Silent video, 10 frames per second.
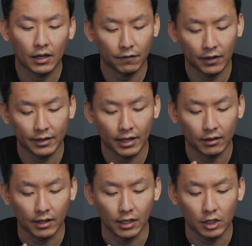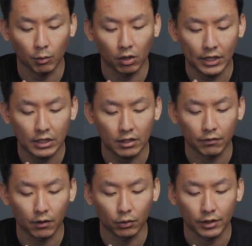I find that the small HD
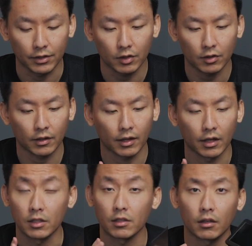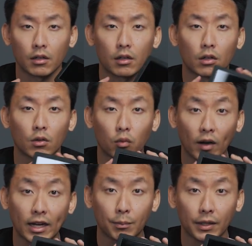focus is
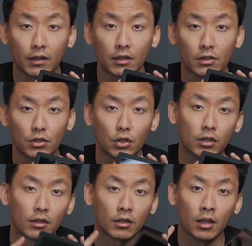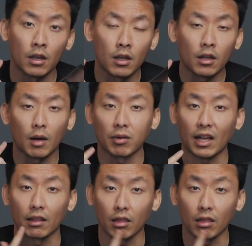great because you can apply